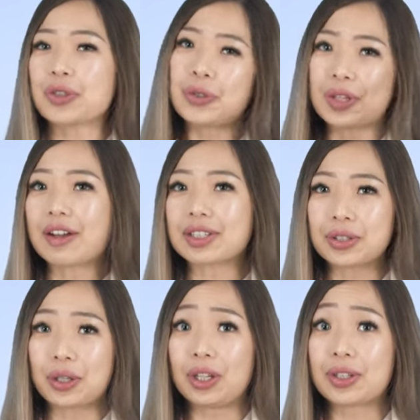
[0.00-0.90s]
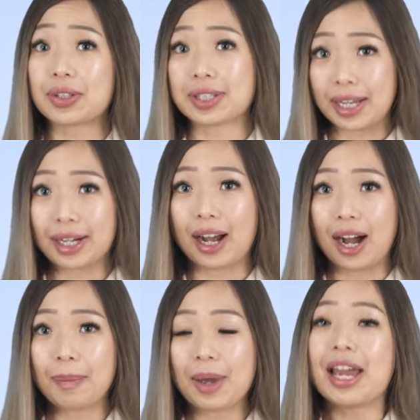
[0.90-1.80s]
$2,000 to set it
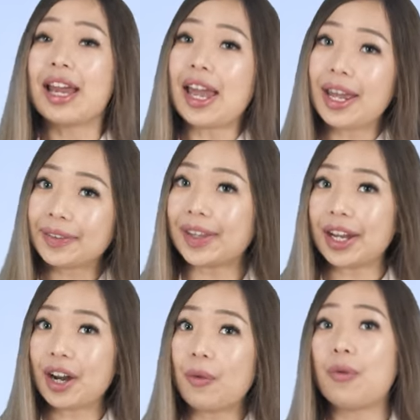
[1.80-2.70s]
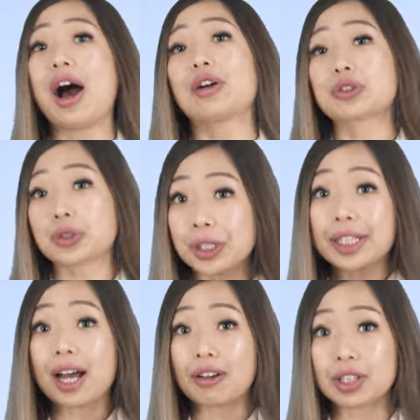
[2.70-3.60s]
up and then around
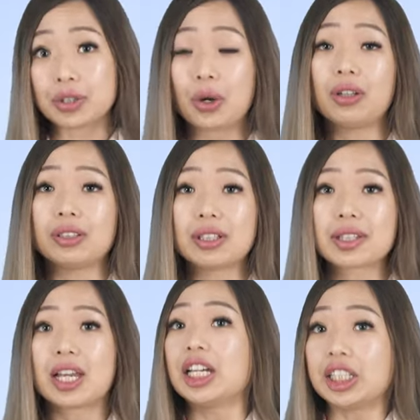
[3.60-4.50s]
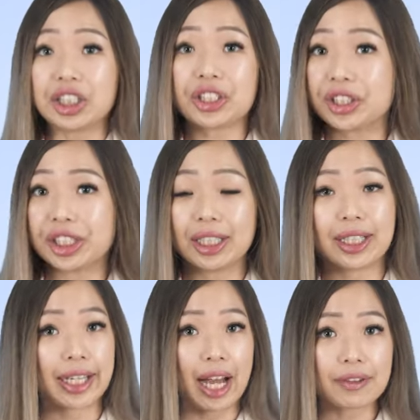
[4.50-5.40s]
$3,000 each year in
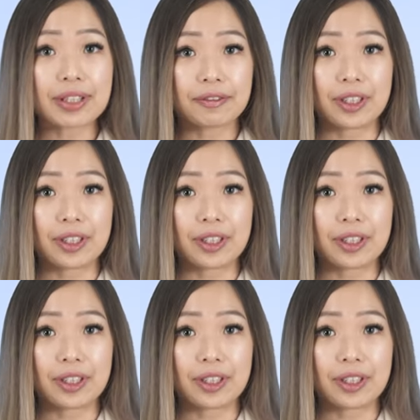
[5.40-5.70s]
accounting